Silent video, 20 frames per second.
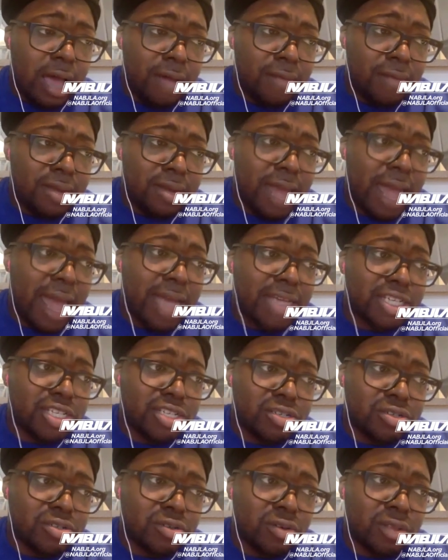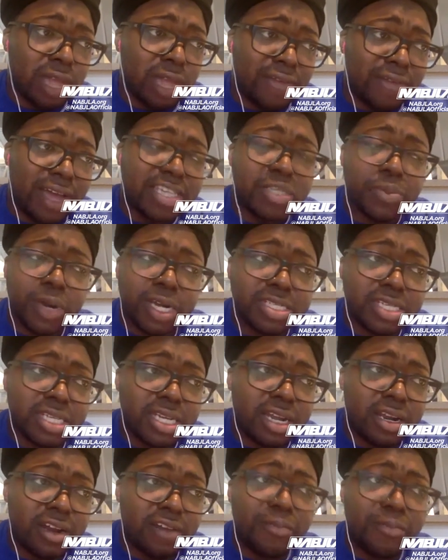national, like vice
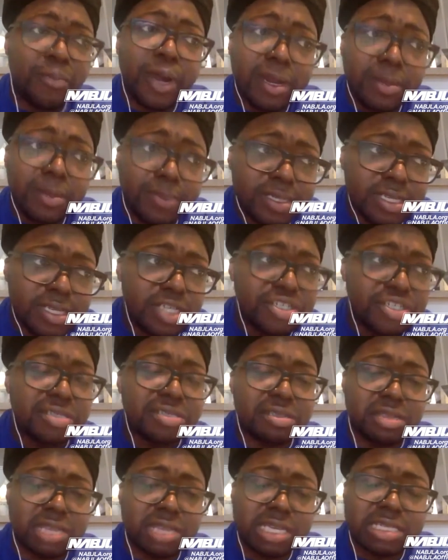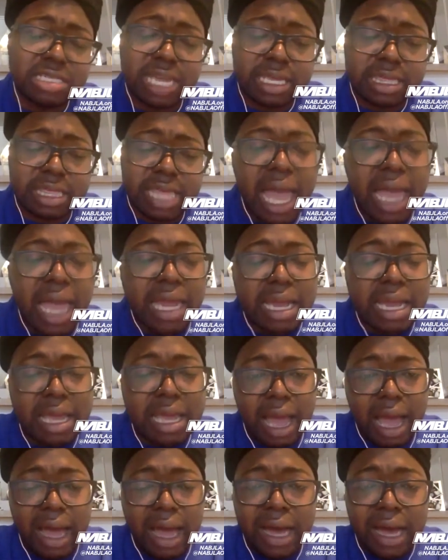president of print positions and things like that,
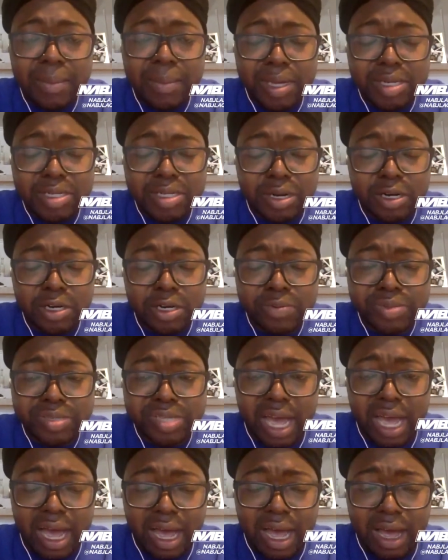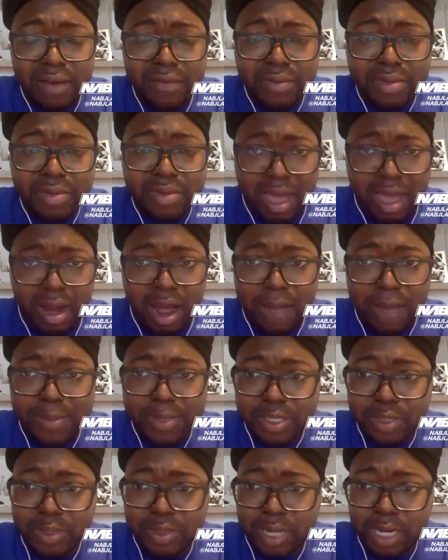in terms of that
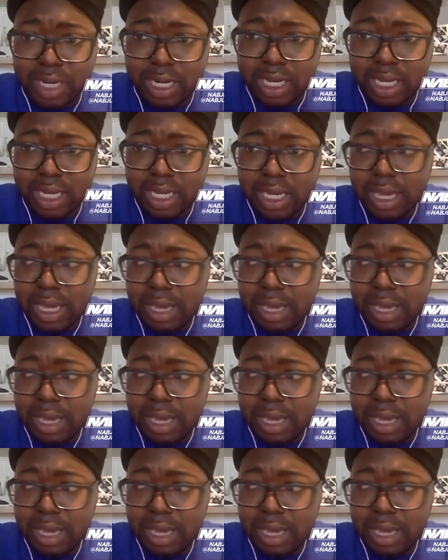opportunity.